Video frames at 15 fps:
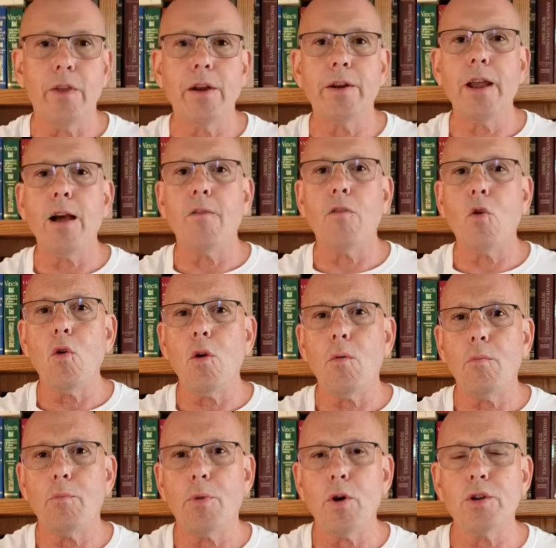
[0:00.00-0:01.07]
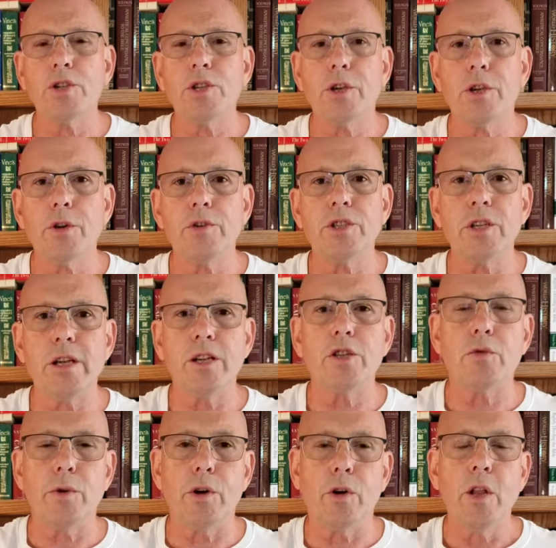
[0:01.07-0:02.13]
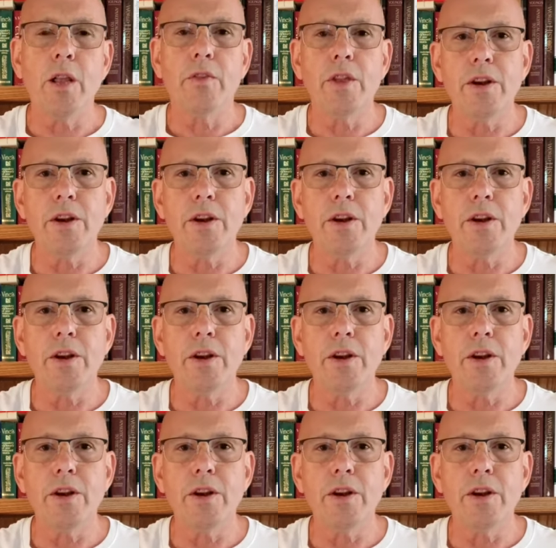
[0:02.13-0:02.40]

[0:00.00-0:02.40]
The devil persecutes Israel.